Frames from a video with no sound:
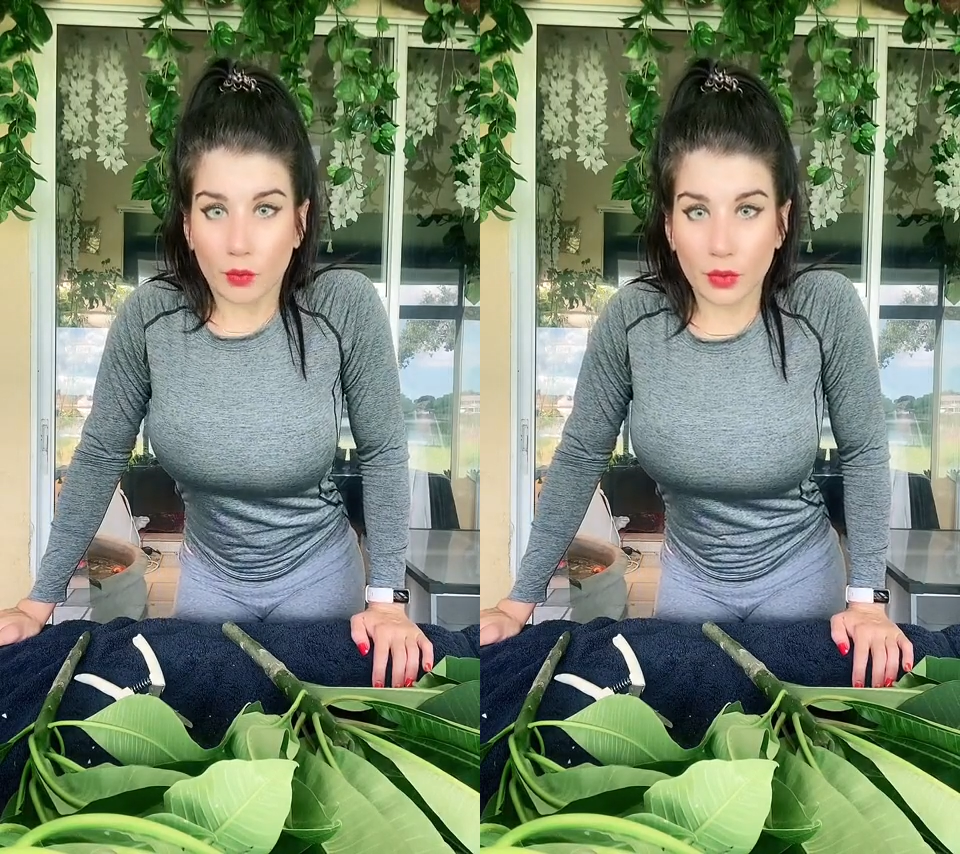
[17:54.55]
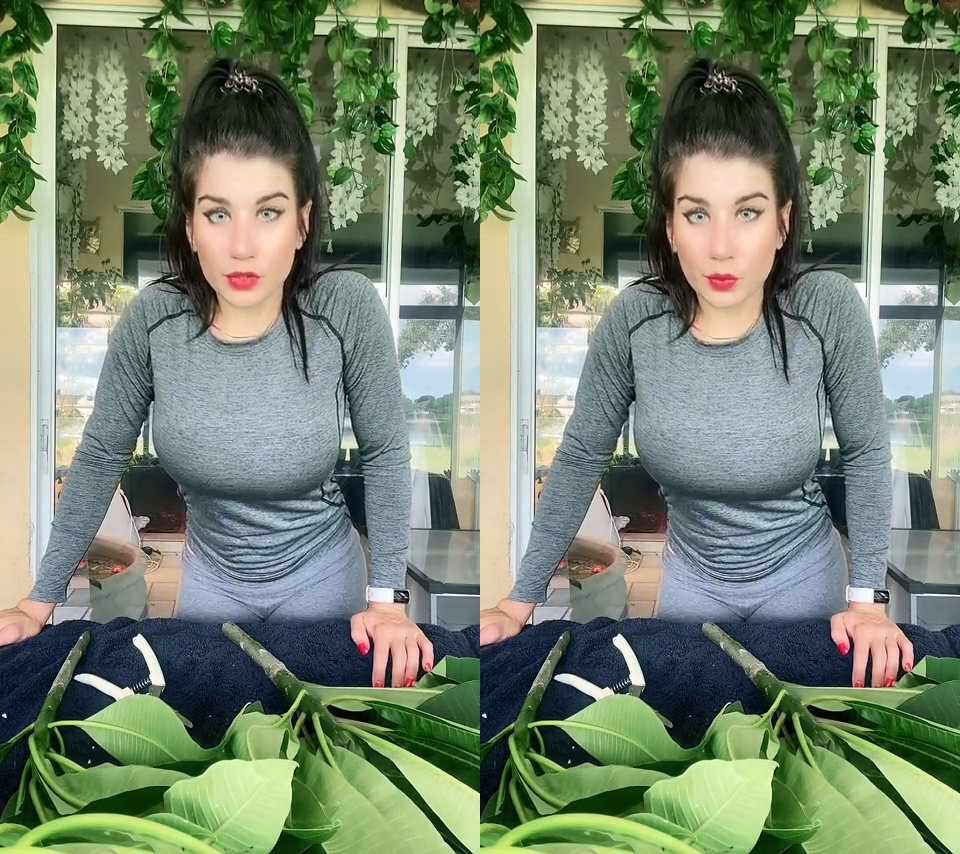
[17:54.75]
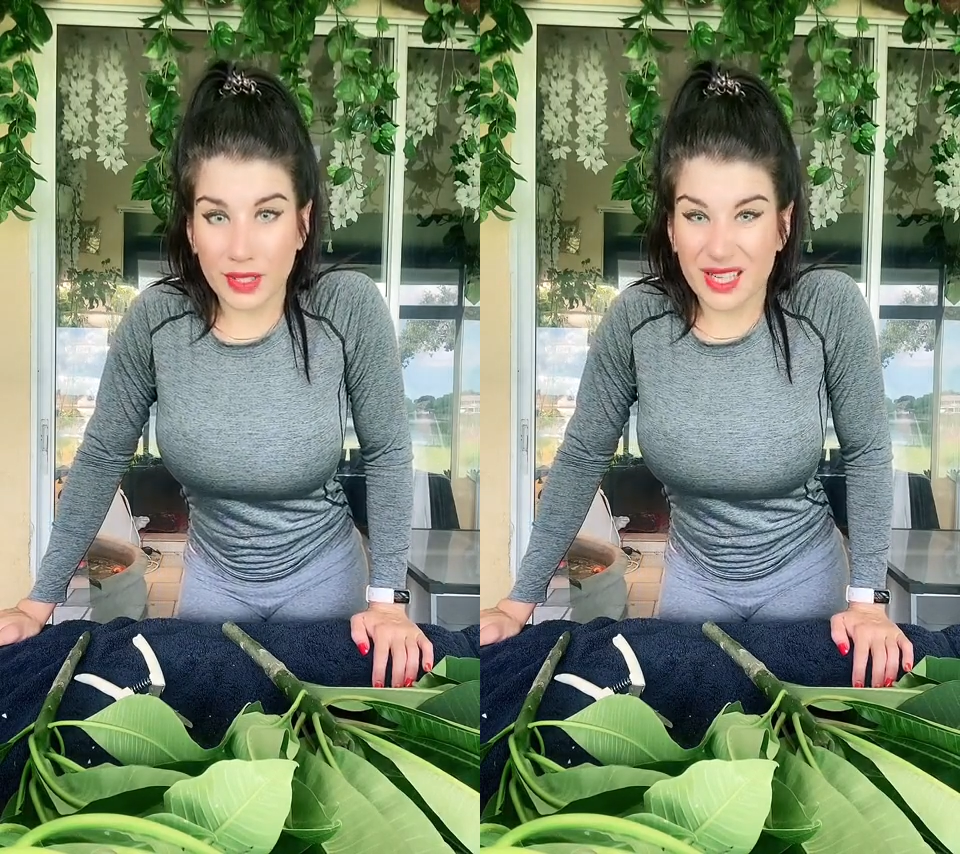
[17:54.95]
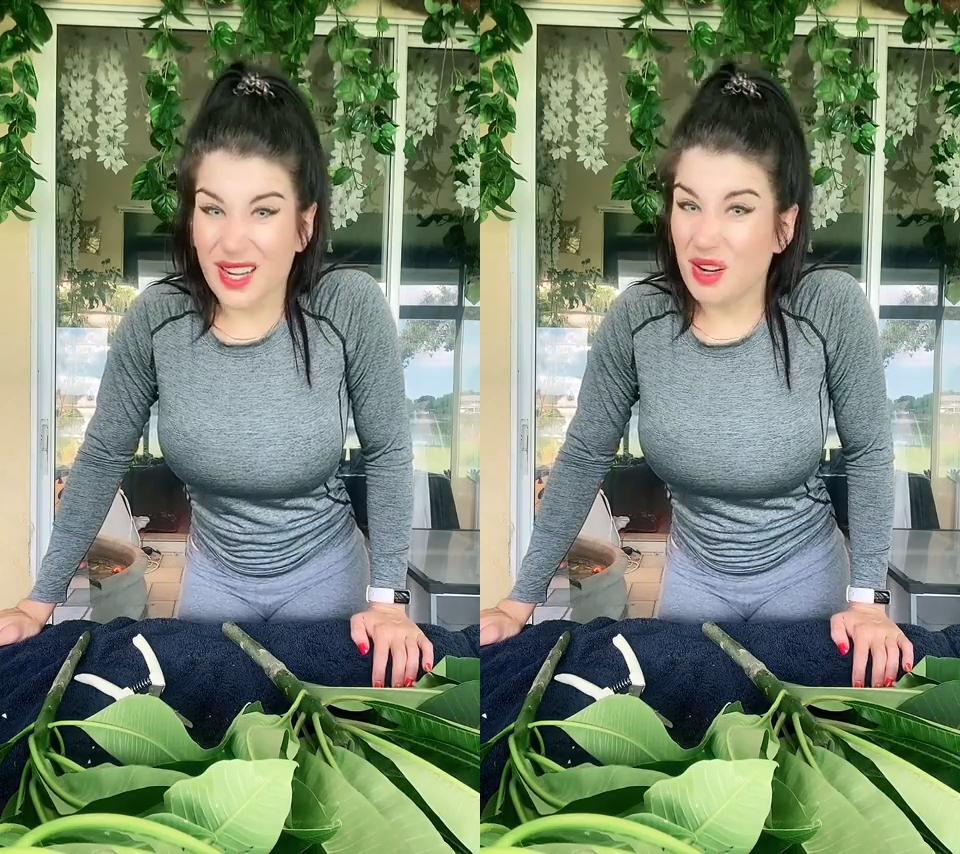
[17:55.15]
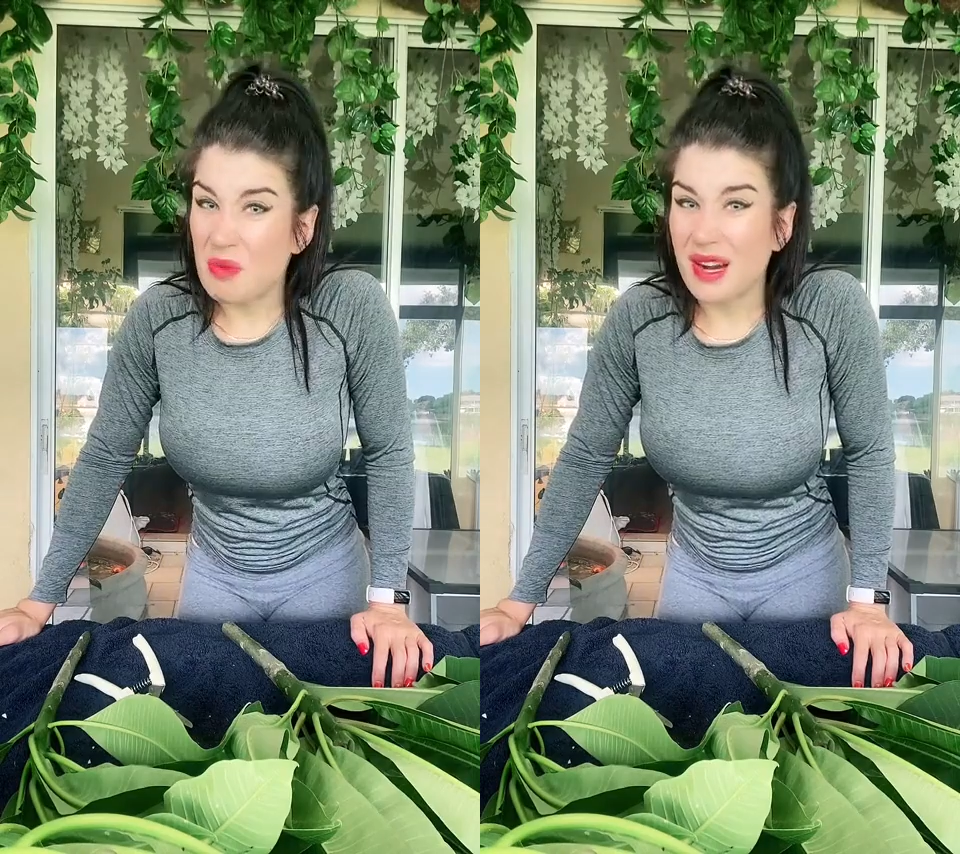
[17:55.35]
Once a week.
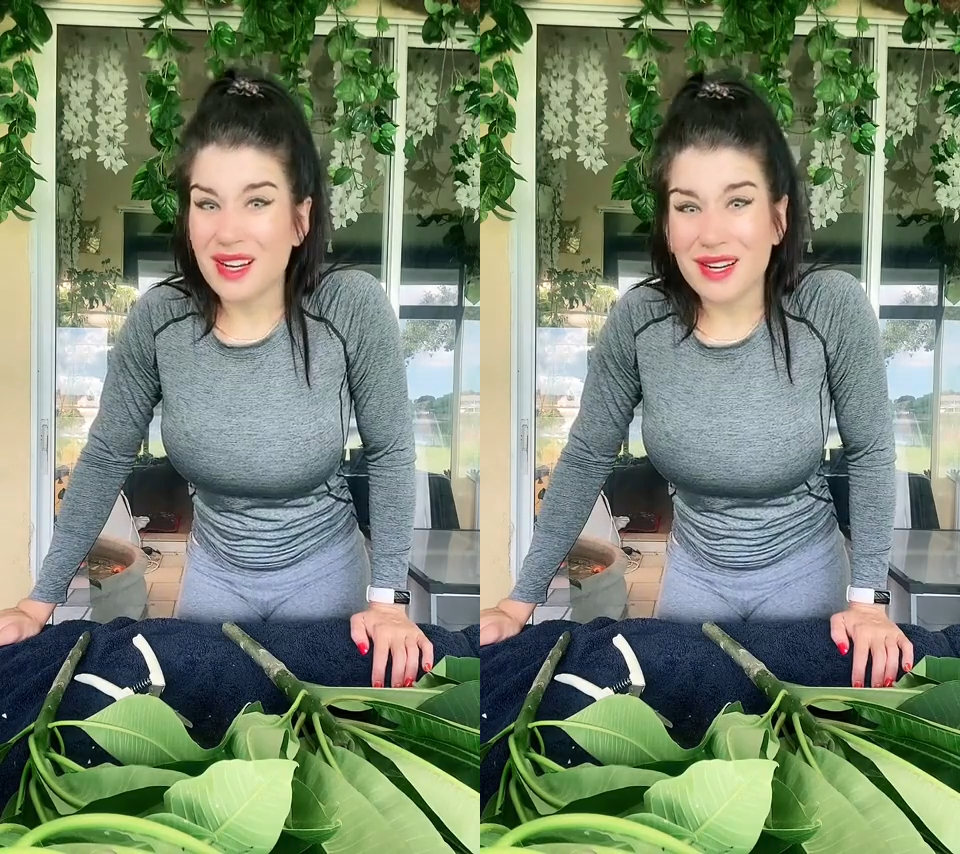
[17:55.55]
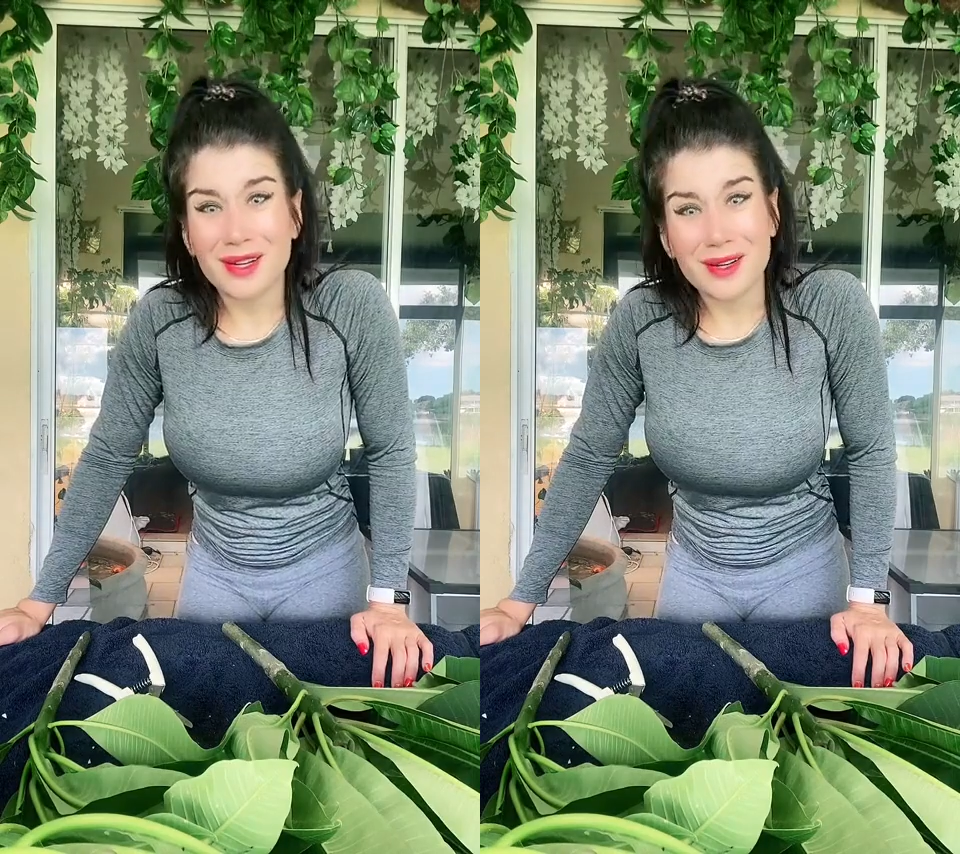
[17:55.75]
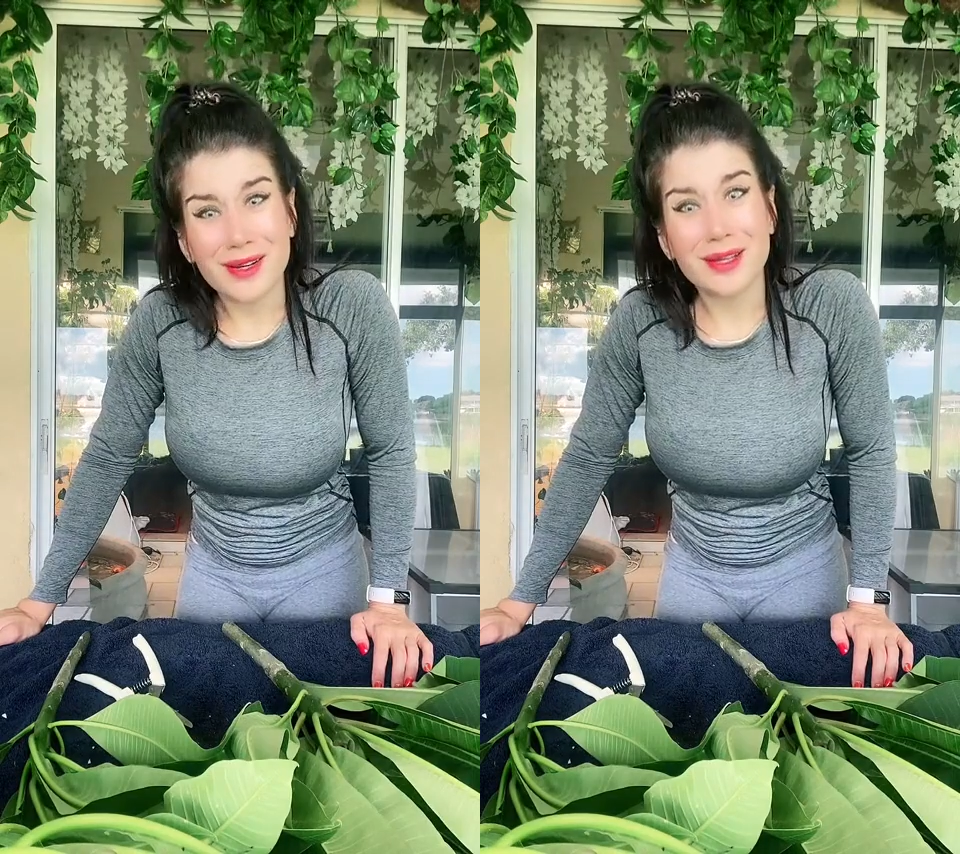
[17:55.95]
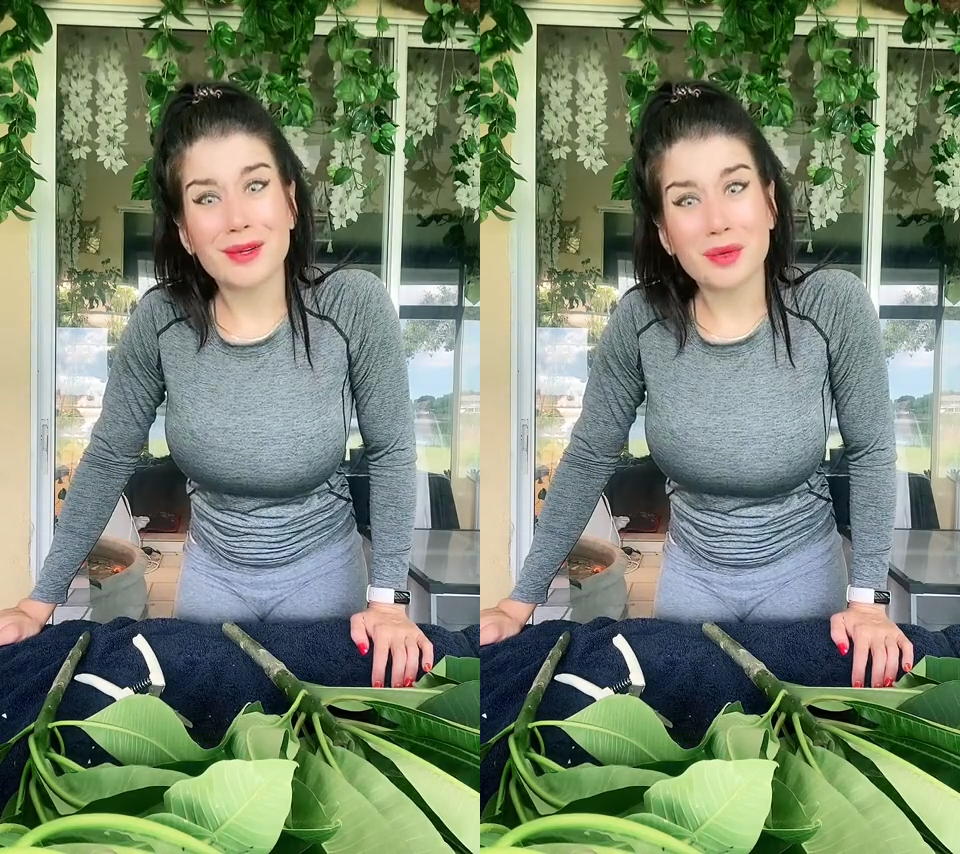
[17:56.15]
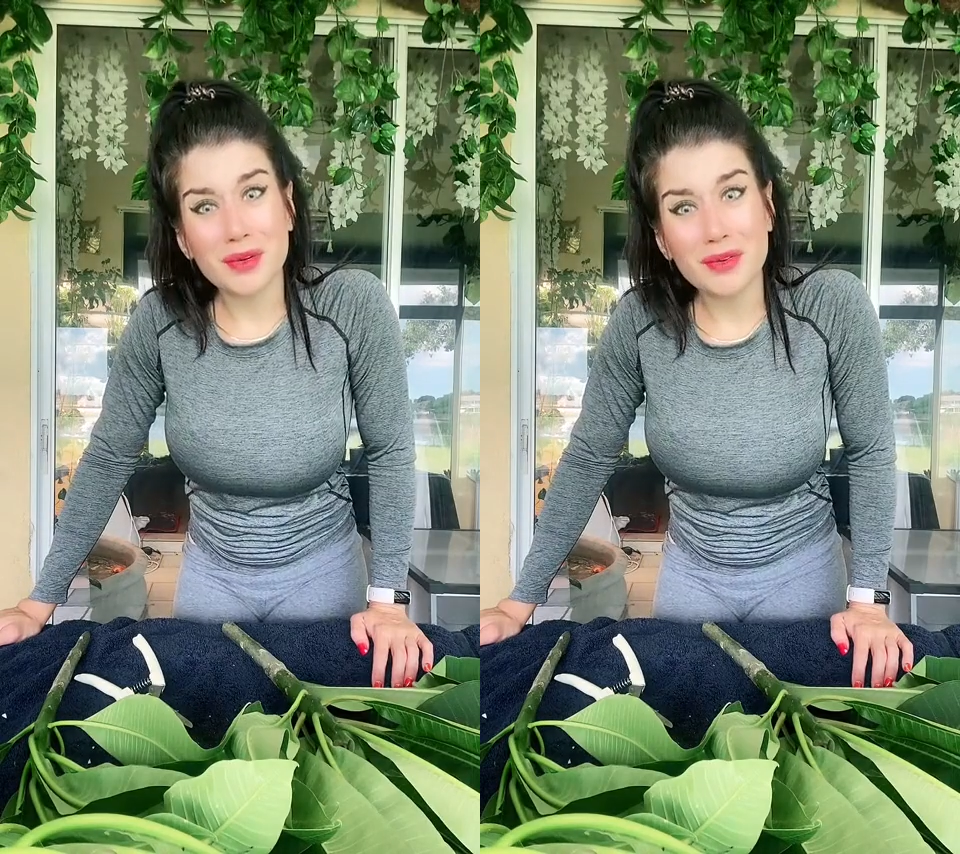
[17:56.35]
And I'm like, I could not
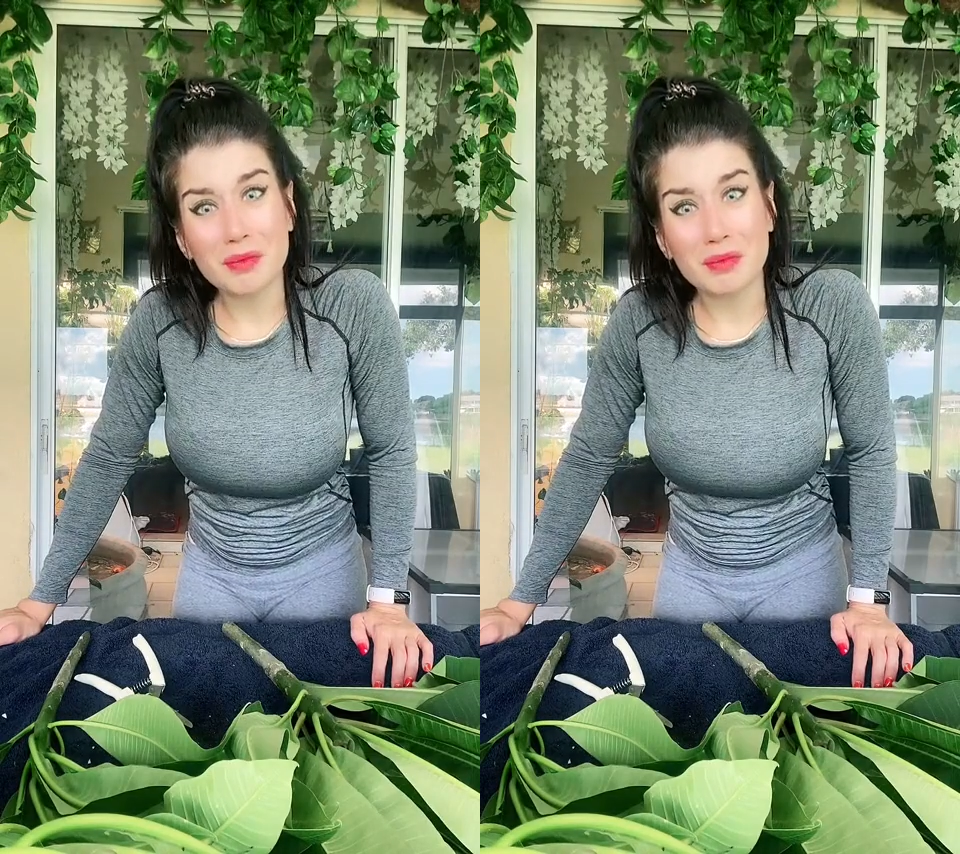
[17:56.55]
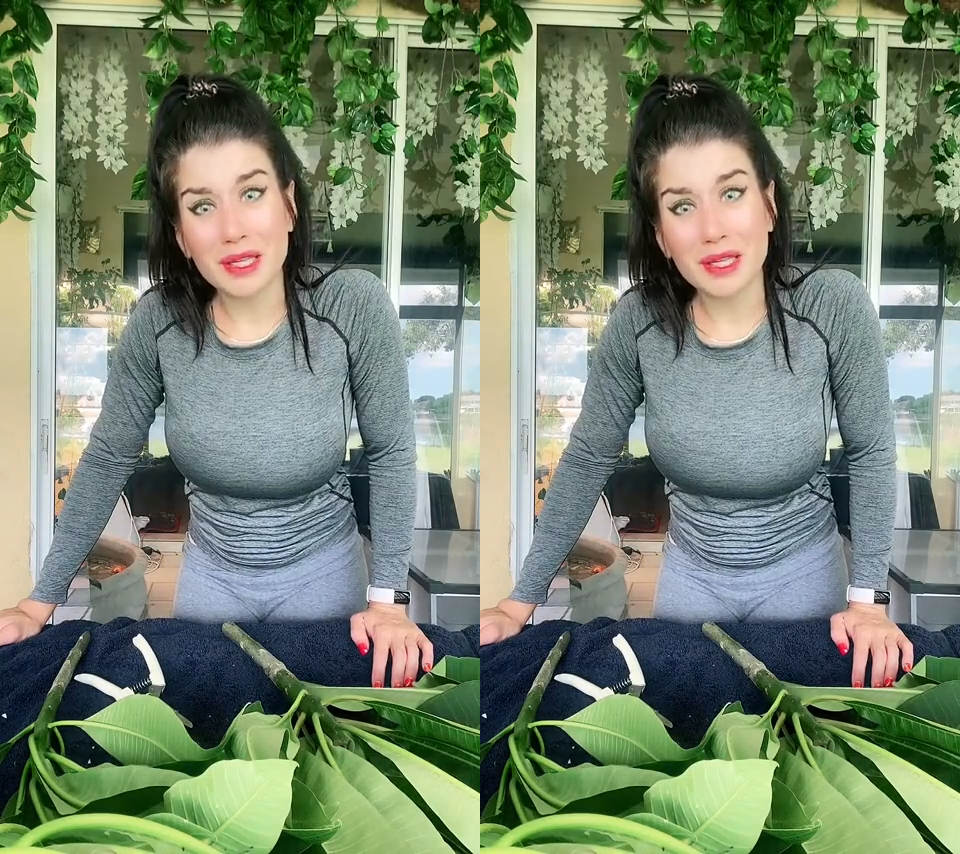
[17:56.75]
get rid of them.